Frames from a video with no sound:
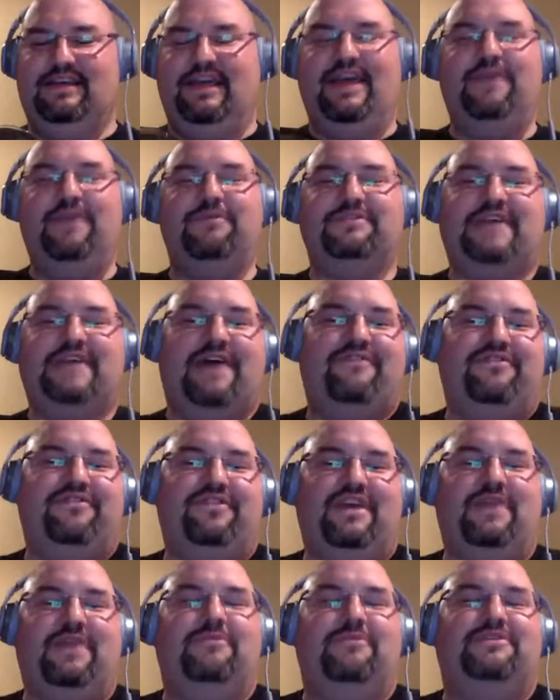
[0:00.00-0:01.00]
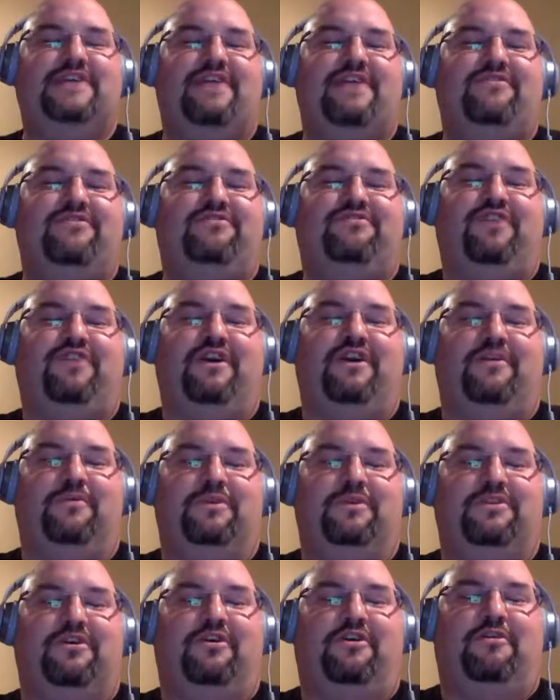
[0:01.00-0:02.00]
he was having fun
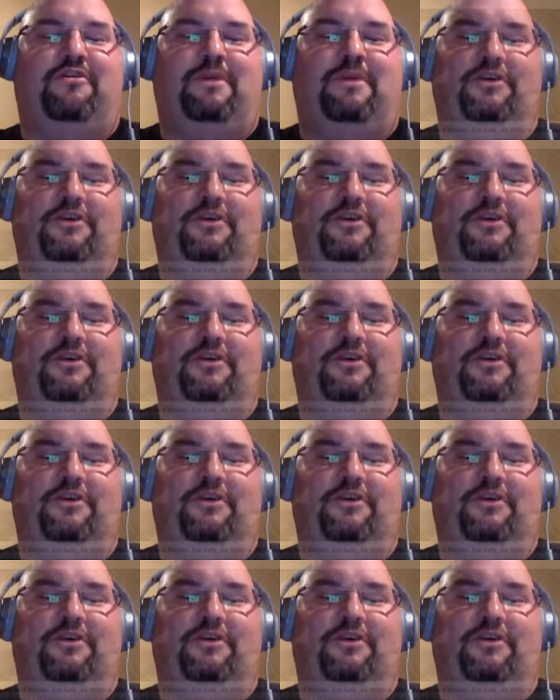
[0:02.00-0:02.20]
with the whole Monk's